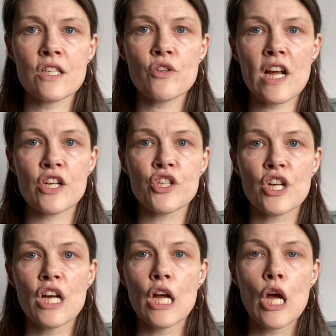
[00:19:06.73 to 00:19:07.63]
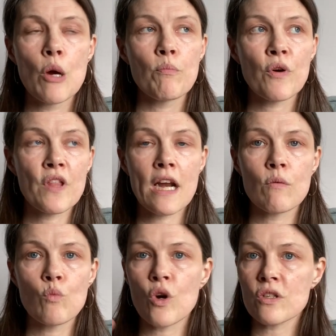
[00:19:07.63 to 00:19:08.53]
stretch. But
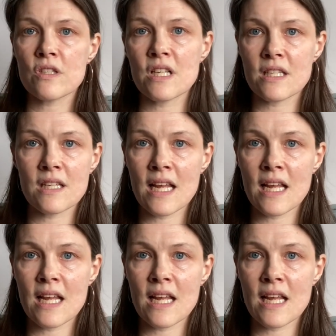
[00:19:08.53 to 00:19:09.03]
then once it's